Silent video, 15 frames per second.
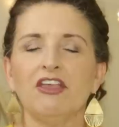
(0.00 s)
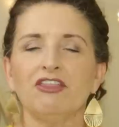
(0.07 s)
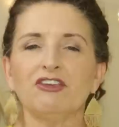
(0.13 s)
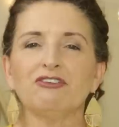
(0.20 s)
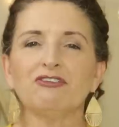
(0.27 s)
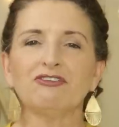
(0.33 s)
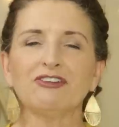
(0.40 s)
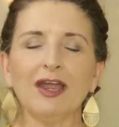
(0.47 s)
The
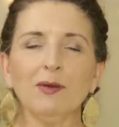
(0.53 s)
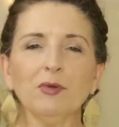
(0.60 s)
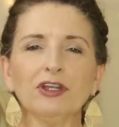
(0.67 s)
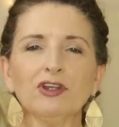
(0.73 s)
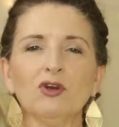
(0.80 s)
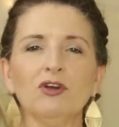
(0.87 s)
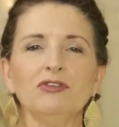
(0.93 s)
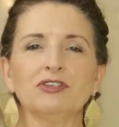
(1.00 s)

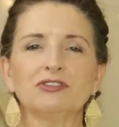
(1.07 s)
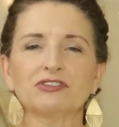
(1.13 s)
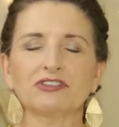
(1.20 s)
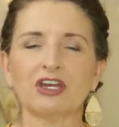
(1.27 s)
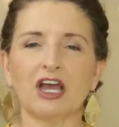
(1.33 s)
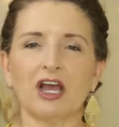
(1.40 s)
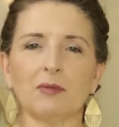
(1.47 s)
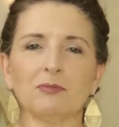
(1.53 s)
fabric on this
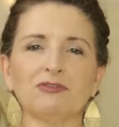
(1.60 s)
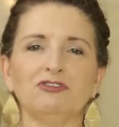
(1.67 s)
top